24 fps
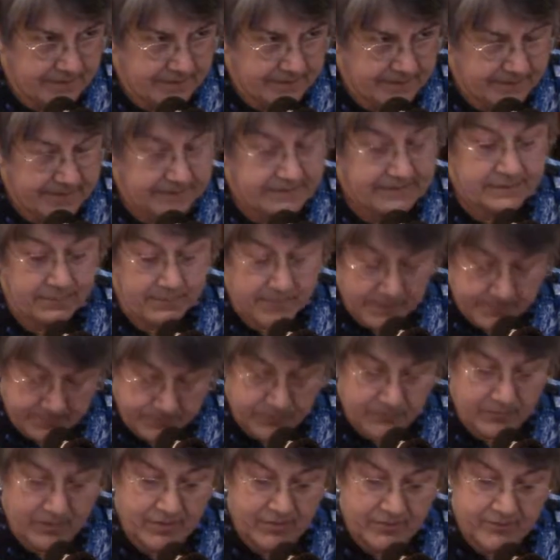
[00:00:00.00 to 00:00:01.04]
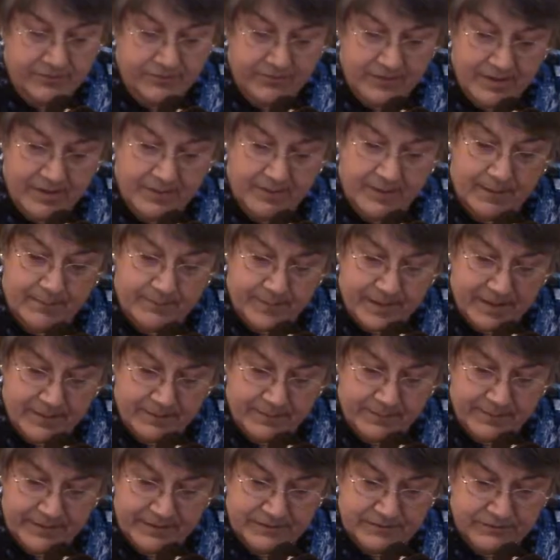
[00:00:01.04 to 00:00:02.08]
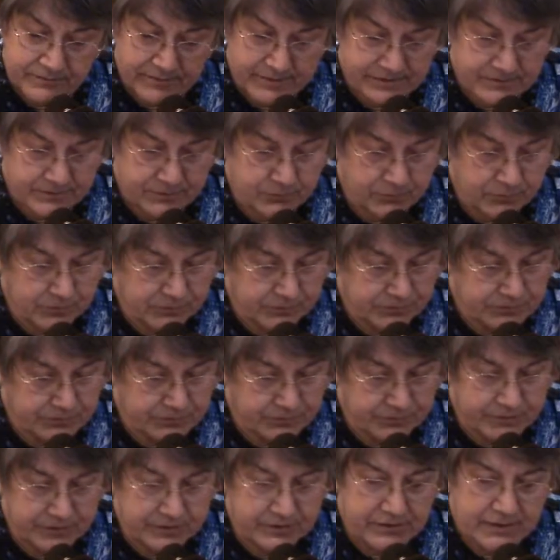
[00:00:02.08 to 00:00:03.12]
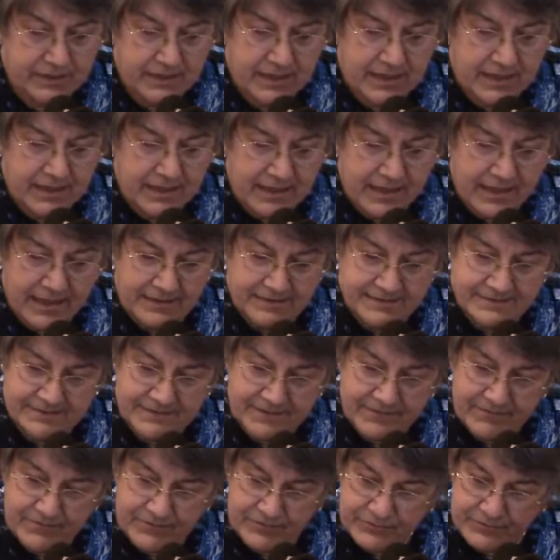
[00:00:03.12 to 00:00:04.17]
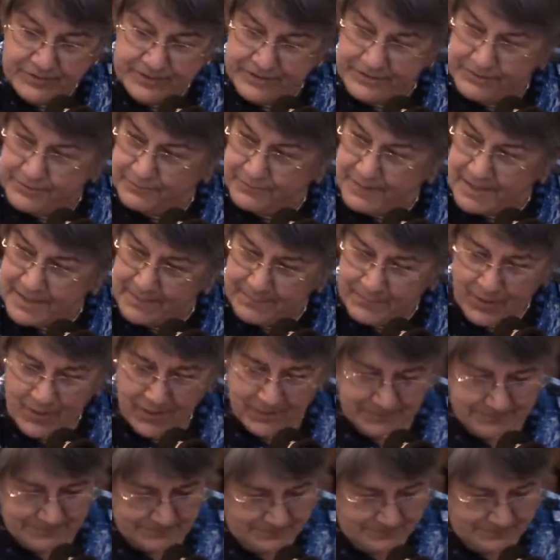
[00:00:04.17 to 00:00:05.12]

He's a member of Amalgamated Transit Workers Union 732. Hi, Paul.